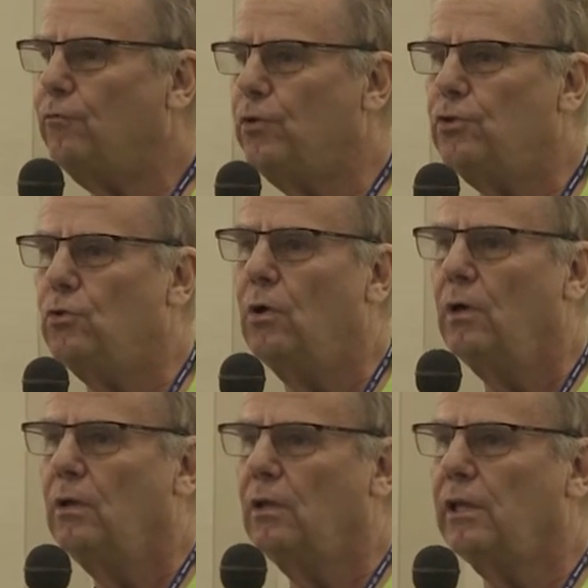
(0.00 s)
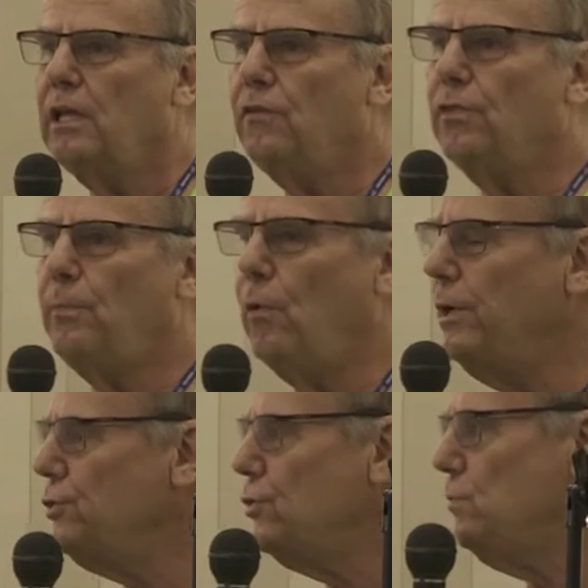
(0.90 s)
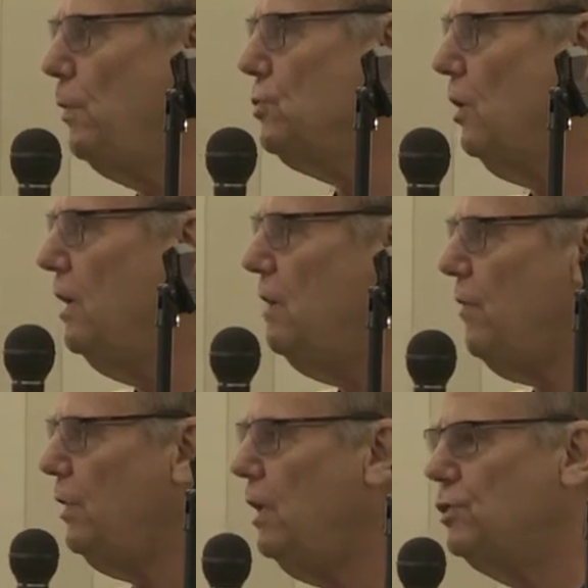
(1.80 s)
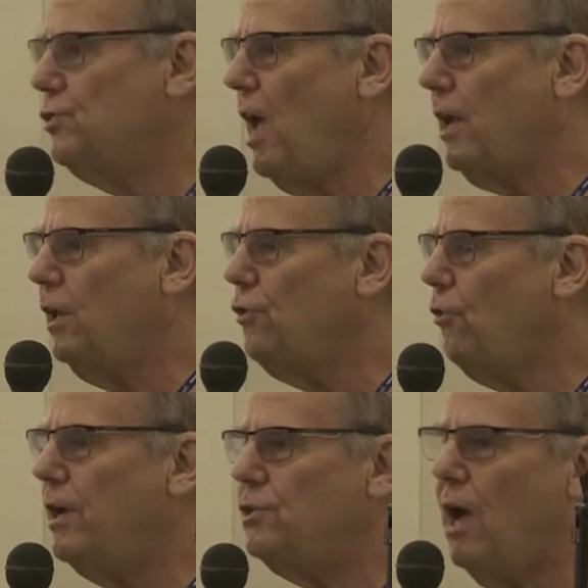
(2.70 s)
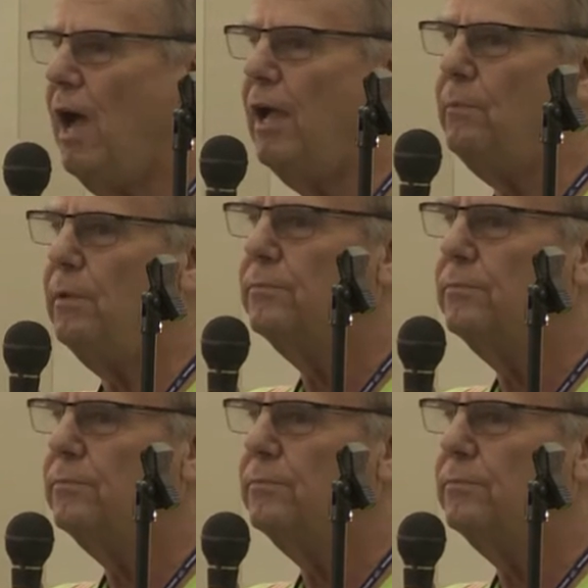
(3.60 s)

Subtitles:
if you leave the points you're supposed to leave at exactly the right time,